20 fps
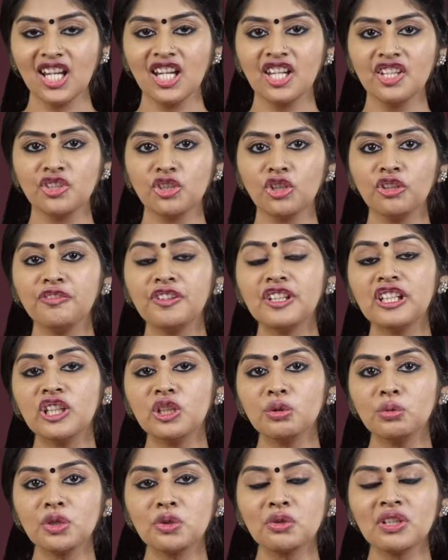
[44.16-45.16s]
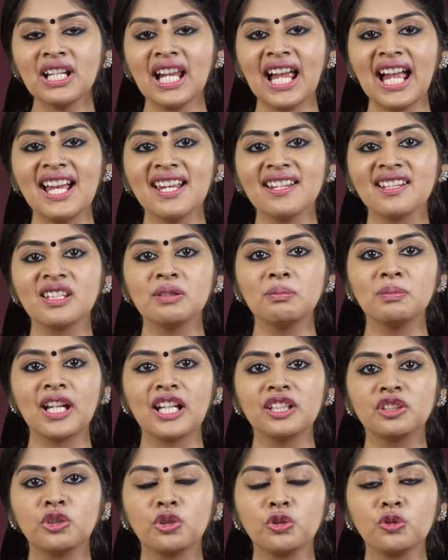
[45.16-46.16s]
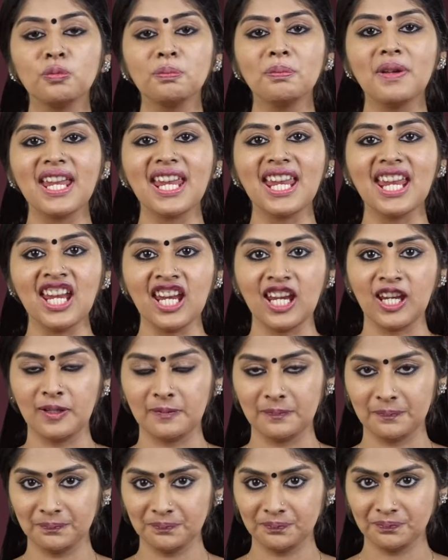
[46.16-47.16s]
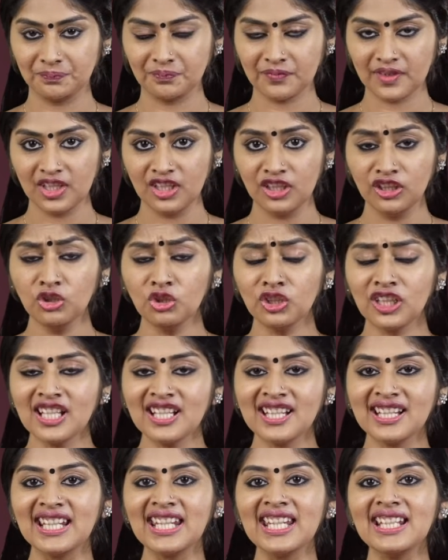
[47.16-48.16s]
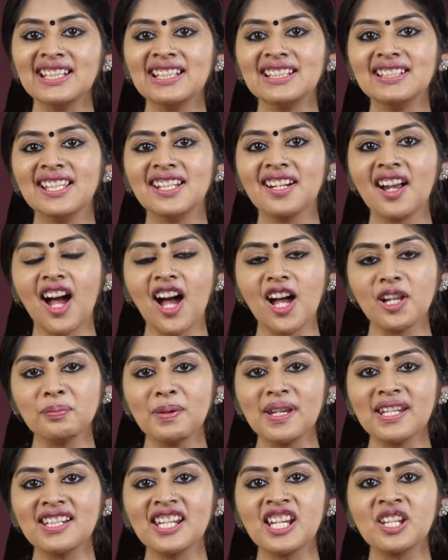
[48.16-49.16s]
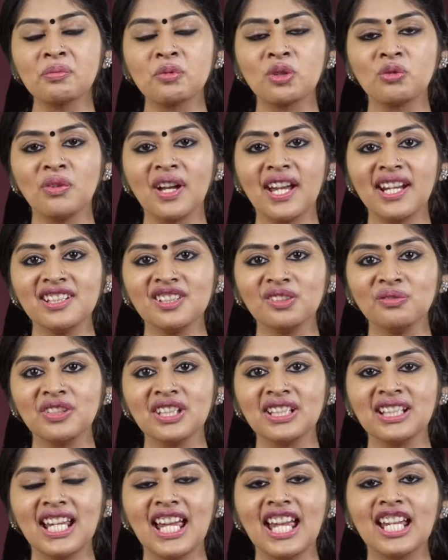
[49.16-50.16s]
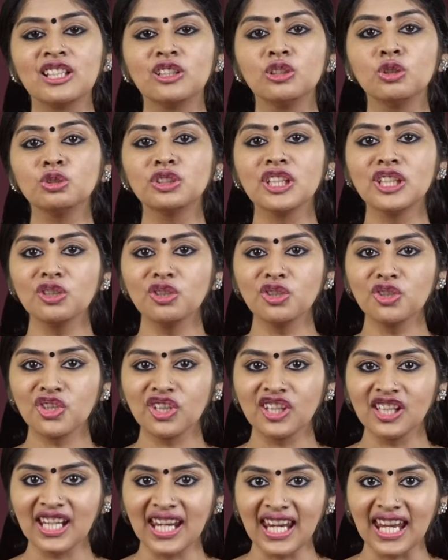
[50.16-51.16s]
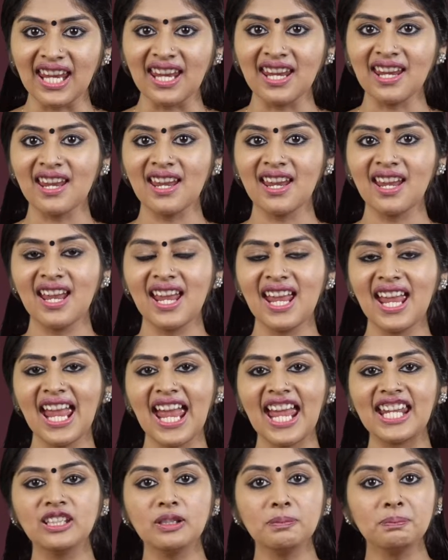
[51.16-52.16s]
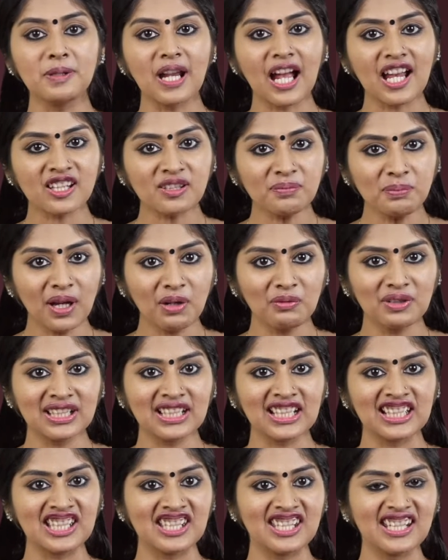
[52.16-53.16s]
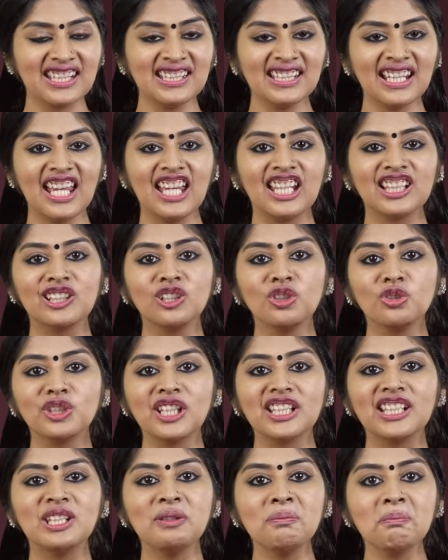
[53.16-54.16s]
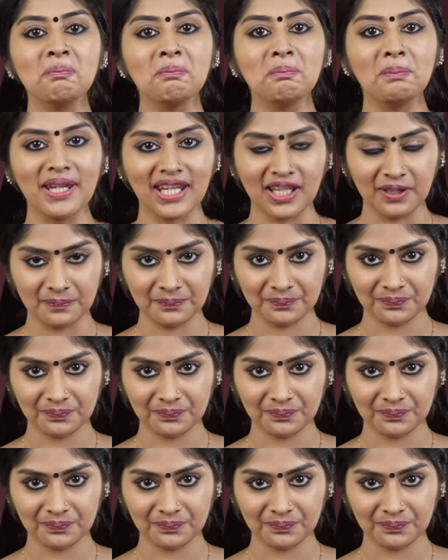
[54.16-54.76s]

So if an individual has the blood group A, you can see that their RBC is provided with agglutinogen A and the plasma will contain agglutinin B.